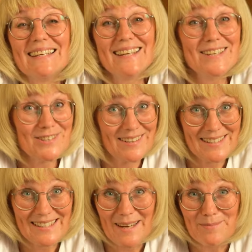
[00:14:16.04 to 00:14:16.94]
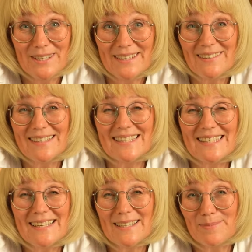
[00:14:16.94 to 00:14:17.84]
naturally skeptical,
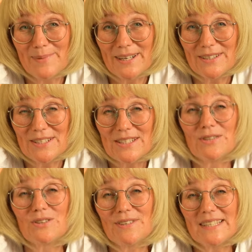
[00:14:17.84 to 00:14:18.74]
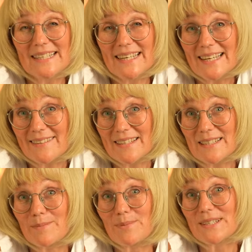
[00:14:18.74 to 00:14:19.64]
sent inspectors to investigate
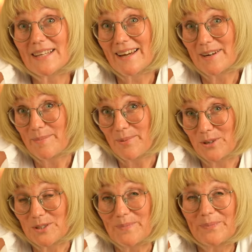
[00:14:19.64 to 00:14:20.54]
this bizarre report.